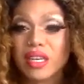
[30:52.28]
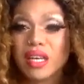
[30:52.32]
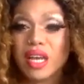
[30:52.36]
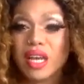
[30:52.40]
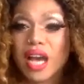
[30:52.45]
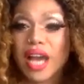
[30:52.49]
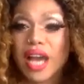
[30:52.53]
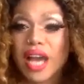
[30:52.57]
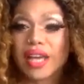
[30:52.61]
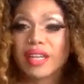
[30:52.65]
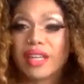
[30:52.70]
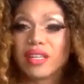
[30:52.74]

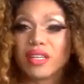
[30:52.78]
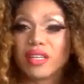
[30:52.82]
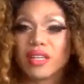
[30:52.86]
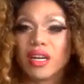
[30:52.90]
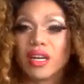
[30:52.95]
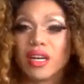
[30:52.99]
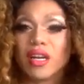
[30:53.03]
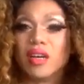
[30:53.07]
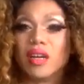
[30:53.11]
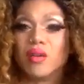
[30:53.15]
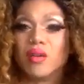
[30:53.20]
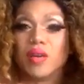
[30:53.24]
I can
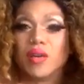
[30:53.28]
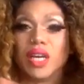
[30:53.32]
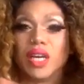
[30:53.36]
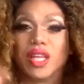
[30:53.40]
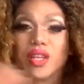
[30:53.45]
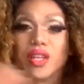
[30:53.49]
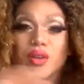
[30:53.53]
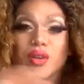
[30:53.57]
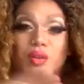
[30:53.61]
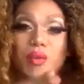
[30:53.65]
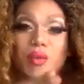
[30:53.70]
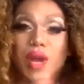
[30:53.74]
go
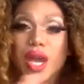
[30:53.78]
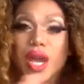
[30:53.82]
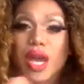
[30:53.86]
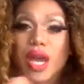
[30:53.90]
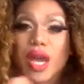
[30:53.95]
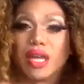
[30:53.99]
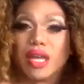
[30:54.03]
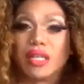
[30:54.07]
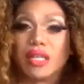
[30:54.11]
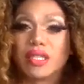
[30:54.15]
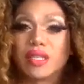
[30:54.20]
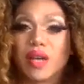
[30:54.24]
either way.
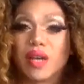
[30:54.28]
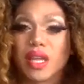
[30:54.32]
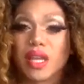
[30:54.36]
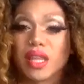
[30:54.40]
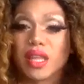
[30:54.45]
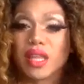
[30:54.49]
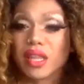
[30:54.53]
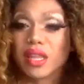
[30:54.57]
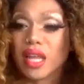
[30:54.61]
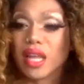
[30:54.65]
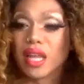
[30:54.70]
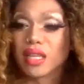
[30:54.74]
And so I
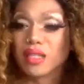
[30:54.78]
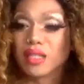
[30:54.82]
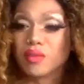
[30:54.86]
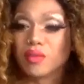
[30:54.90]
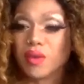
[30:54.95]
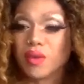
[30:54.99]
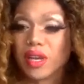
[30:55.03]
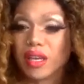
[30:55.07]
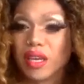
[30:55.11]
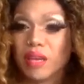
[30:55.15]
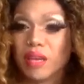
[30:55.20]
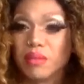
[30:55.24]
think that's
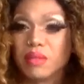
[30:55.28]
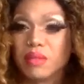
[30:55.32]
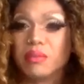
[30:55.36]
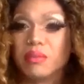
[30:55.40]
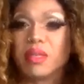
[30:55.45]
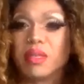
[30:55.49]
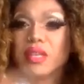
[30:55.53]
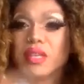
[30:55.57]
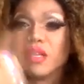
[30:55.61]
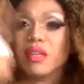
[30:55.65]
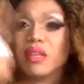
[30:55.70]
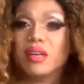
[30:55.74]
what keeps
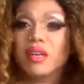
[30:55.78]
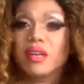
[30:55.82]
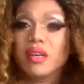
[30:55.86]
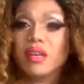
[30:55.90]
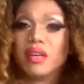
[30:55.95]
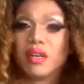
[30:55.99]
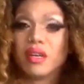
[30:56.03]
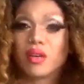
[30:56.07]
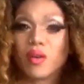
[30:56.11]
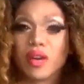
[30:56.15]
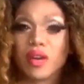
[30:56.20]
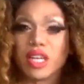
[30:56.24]
me
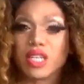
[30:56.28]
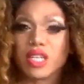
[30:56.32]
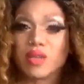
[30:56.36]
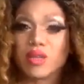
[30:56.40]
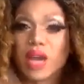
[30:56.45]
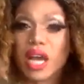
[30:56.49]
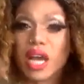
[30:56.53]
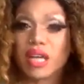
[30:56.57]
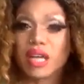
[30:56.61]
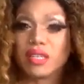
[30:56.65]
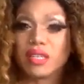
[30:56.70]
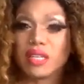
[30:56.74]
going in
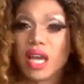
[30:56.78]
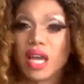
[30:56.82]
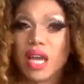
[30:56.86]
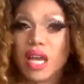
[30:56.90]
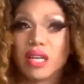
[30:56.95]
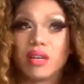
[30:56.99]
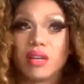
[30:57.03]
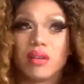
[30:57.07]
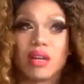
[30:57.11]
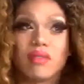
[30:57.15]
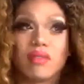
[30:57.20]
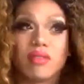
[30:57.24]
drag is I
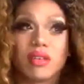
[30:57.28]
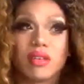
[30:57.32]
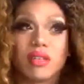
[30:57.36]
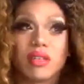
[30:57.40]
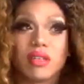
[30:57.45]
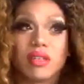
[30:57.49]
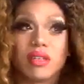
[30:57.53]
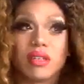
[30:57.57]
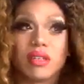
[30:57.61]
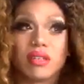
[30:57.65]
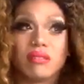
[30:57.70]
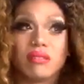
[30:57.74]
don't
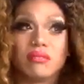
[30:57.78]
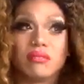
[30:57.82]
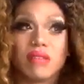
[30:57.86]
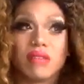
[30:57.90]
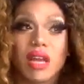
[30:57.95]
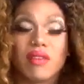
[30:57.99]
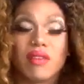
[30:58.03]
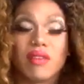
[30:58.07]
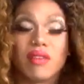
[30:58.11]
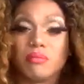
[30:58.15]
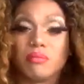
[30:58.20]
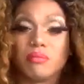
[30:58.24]
ever
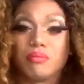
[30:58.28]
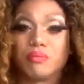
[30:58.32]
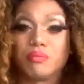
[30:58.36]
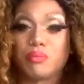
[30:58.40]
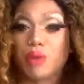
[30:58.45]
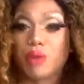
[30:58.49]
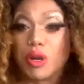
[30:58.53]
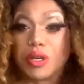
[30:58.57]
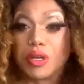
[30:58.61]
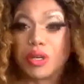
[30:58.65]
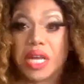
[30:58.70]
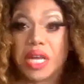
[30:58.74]
haven't
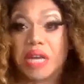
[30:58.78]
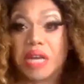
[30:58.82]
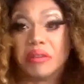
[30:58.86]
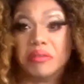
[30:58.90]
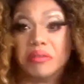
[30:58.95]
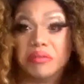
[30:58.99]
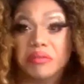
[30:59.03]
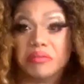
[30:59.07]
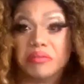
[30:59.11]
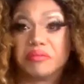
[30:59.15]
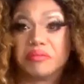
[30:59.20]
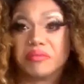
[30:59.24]
burnt
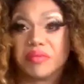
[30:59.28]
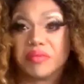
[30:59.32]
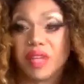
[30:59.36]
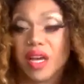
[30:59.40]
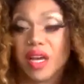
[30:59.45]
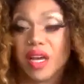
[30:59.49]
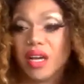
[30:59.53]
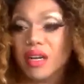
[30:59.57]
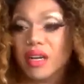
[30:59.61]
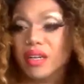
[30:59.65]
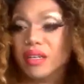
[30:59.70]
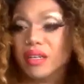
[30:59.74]
out.
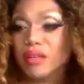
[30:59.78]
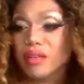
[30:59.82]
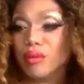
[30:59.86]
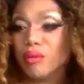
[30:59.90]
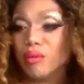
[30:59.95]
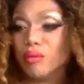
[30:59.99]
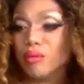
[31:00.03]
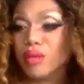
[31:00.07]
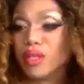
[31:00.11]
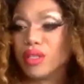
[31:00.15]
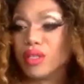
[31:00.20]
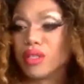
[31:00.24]

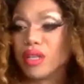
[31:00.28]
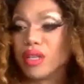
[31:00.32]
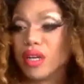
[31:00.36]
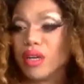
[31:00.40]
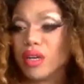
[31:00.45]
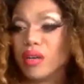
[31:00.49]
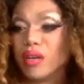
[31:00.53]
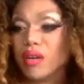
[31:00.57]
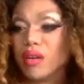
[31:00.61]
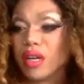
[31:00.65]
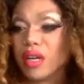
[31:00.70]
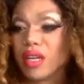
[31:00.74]
And
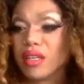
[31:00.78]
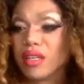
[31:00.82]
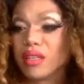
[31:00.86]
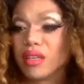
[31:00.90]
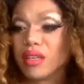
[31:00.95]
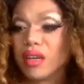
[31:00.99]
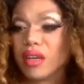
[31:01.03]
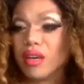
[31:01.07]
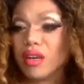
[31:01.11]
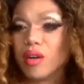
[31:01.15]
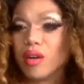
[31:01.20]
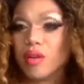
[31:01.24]
so I can
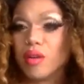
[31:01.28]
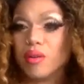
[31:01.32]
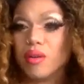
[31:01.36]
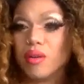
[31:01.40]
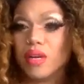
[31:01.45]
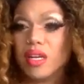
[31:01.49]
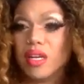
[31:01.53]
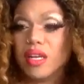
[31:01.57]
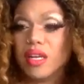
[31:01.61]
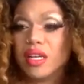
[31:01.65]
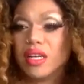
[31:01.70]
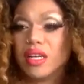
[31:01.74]
go,
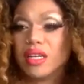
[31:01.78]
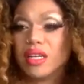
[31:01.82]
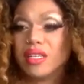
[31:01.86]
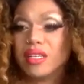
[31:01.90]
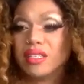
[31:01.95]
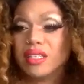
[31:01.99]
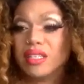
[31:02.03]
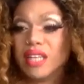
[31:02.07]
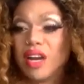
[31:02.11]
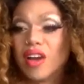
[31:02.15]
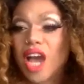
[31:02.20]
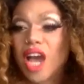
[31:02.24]

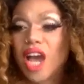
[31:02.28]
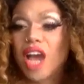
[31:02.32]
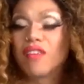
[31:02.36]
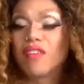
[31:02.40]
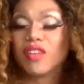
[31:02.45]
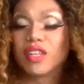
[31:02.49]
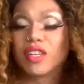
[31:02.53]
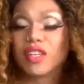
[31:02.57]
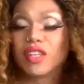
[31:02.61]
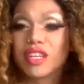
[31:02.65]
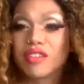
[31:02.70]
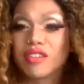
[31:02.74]
I've
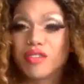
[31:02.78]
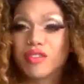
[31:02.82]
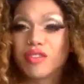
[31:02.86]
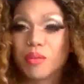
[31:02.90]
looked at a few